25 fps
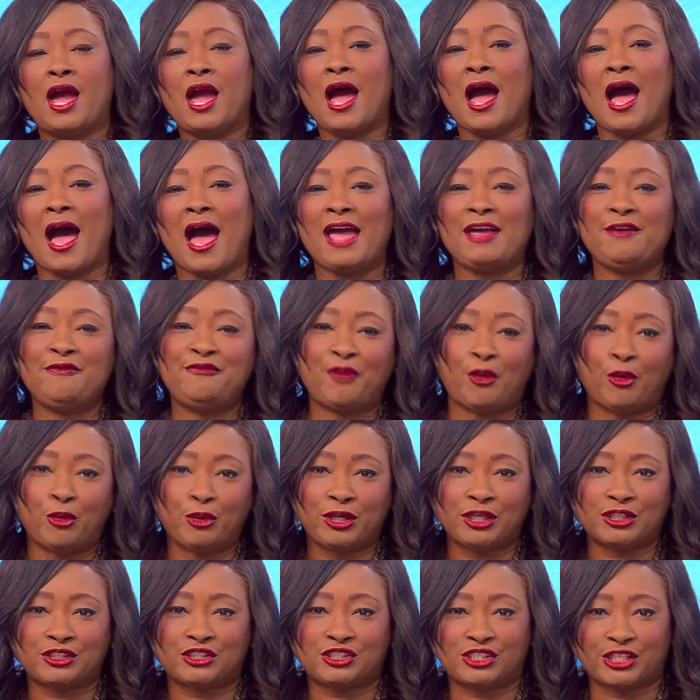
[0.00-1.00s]
I
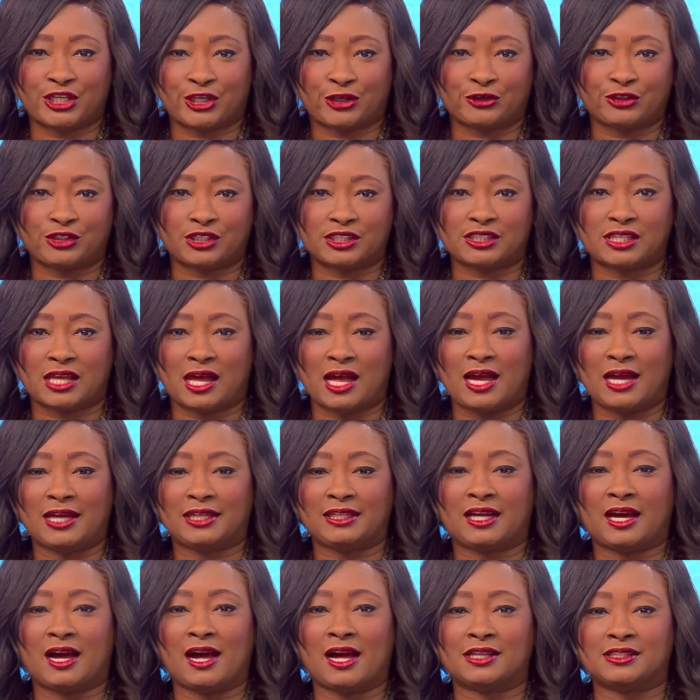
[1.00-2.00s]
Voted Sticker Design
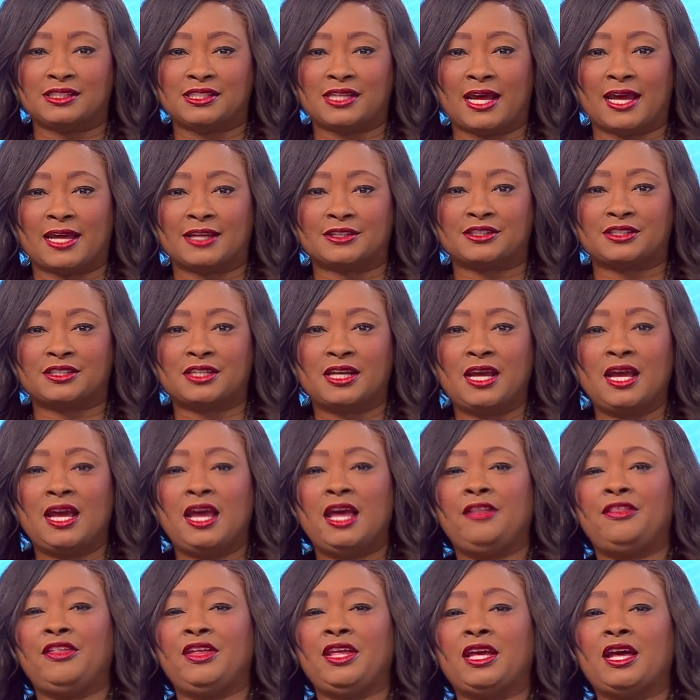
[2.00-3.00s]
Contest.
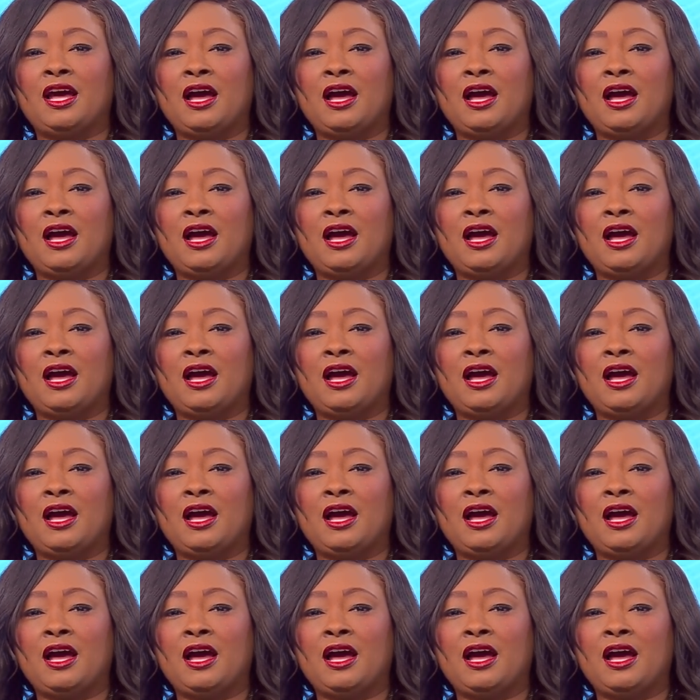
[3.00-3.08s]
The